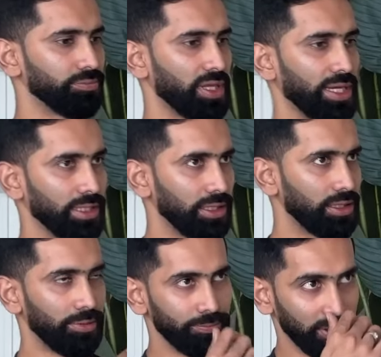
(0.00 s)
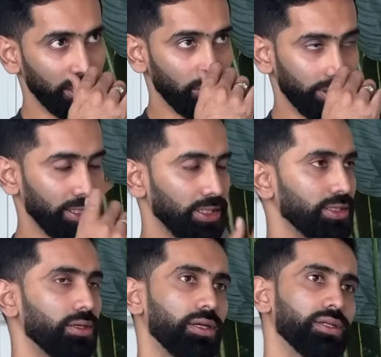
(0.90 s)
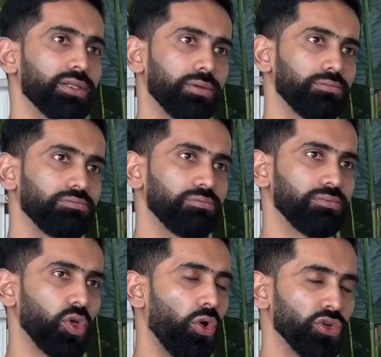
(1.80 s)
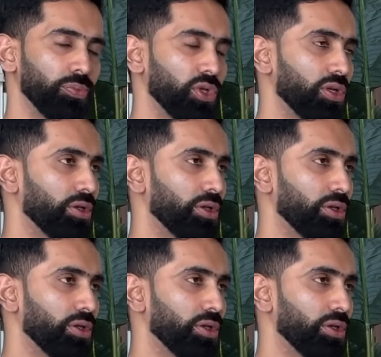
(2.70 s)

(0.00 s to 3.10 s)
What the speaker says: any company or any entrepreneur